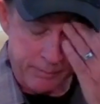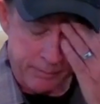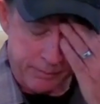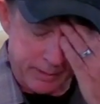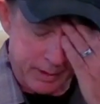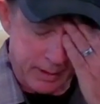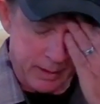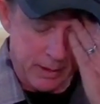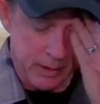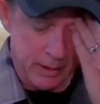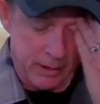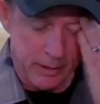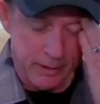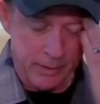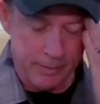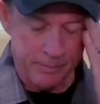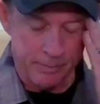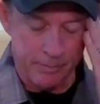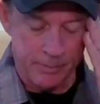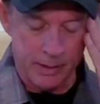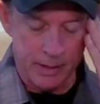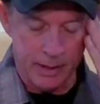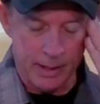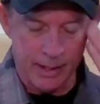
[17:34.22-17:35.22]
um,
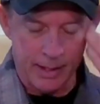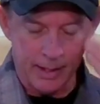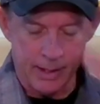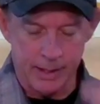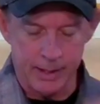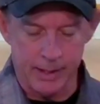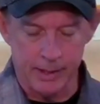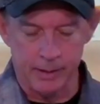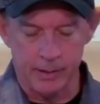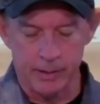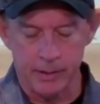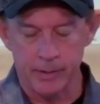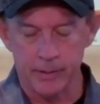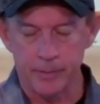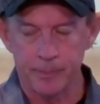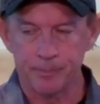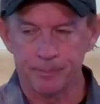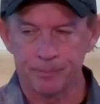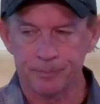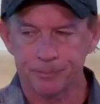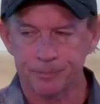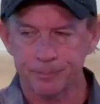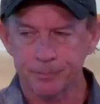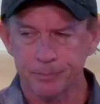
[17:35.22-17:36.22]
and
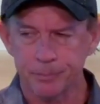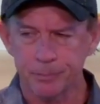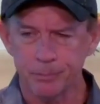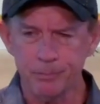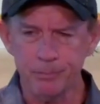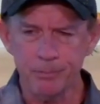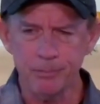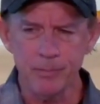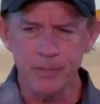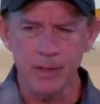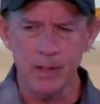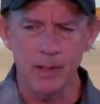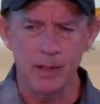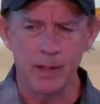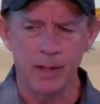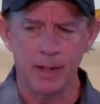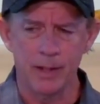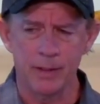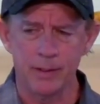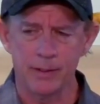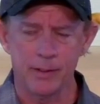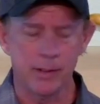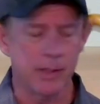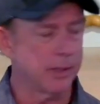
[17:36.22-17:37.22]
uh,
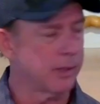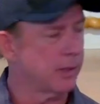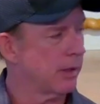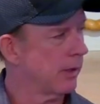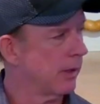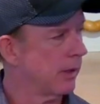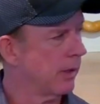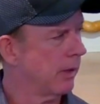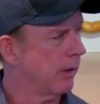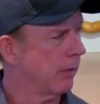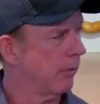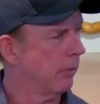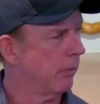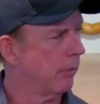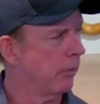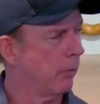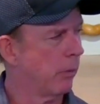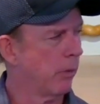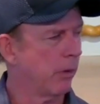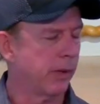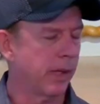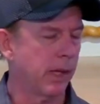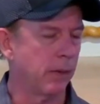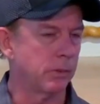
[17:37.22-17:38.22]
this, the word
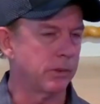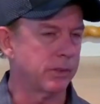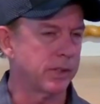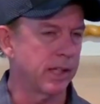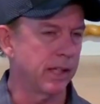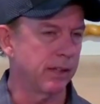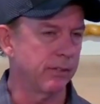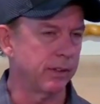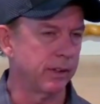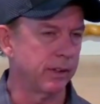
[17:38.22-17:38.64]
that was given.